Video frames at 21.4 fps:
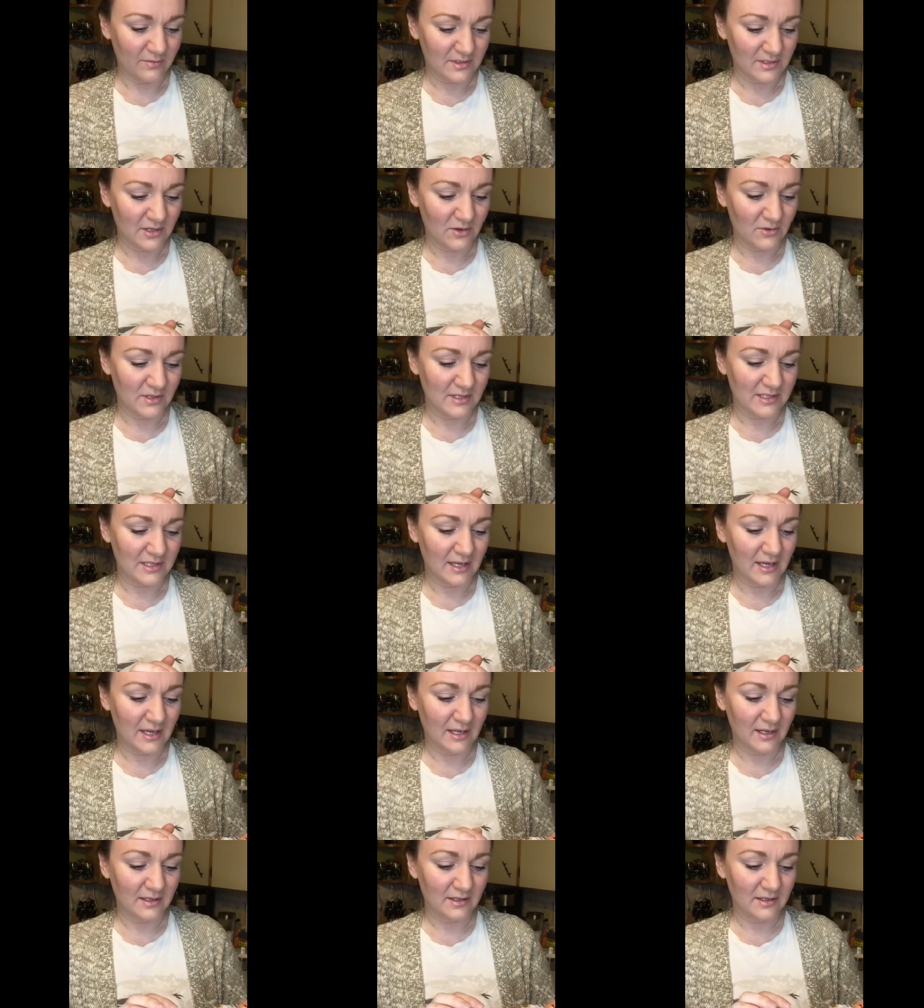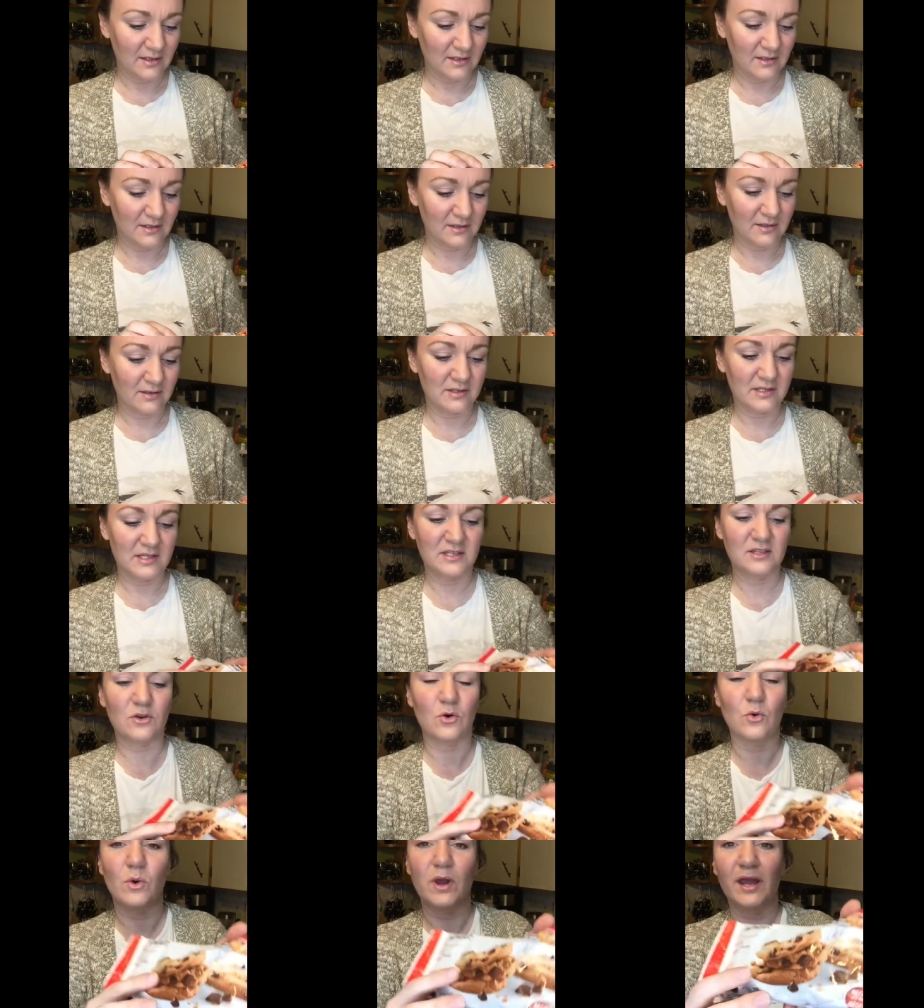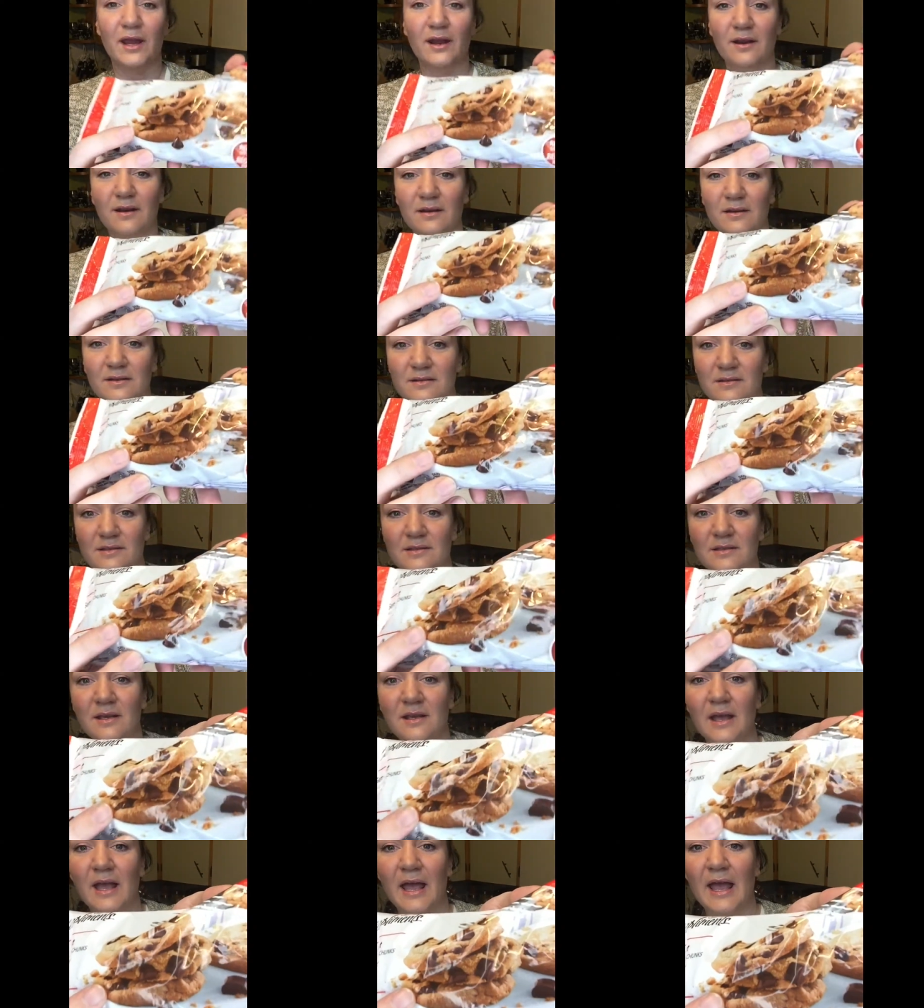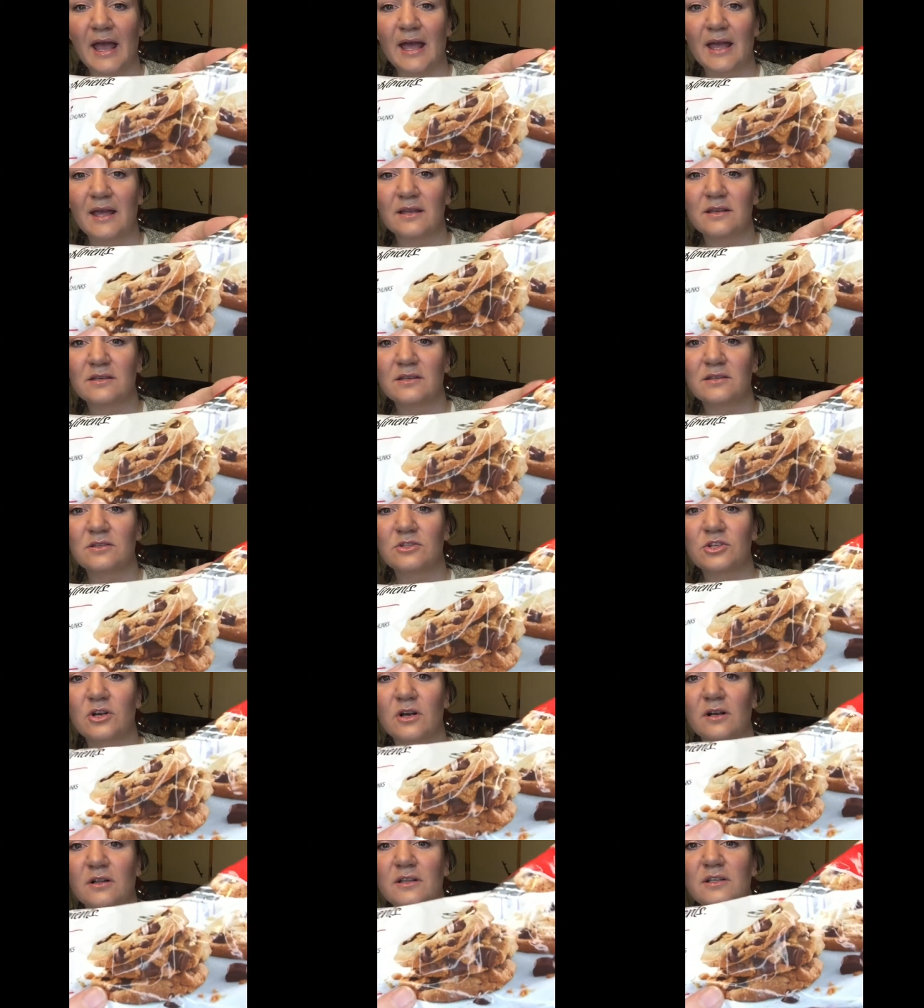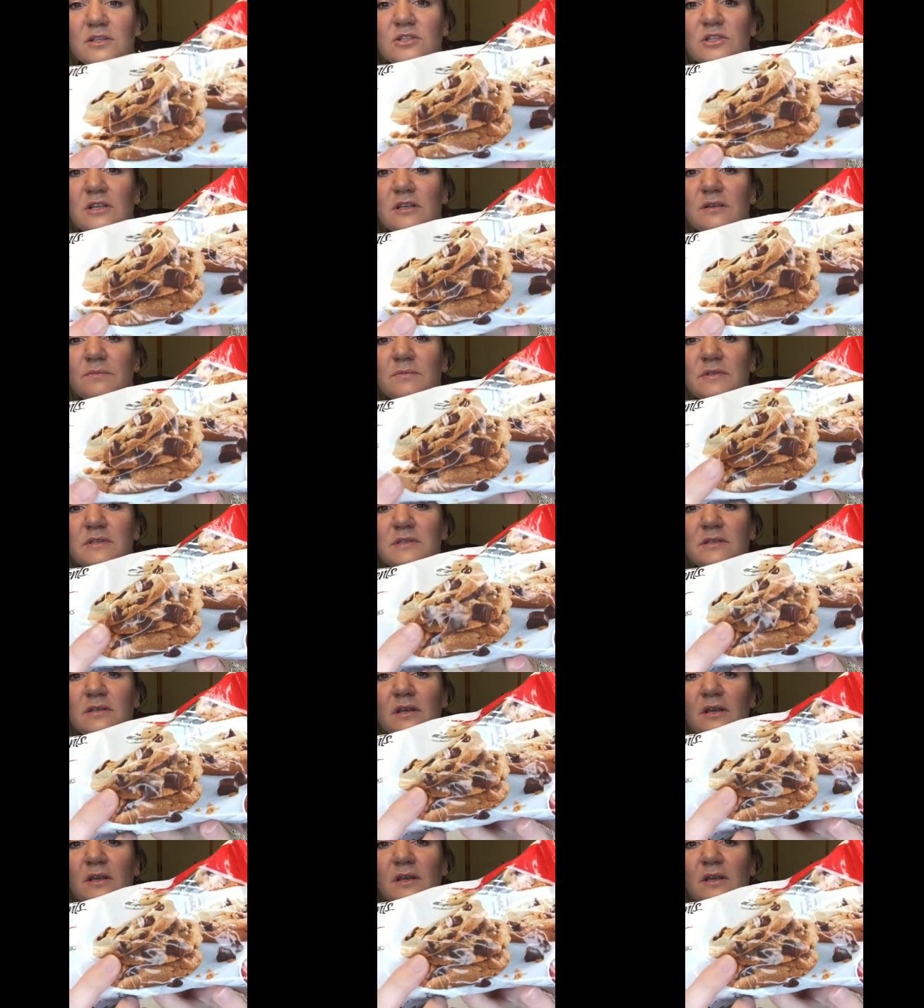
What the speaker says: So it's like squares and chocolate chips.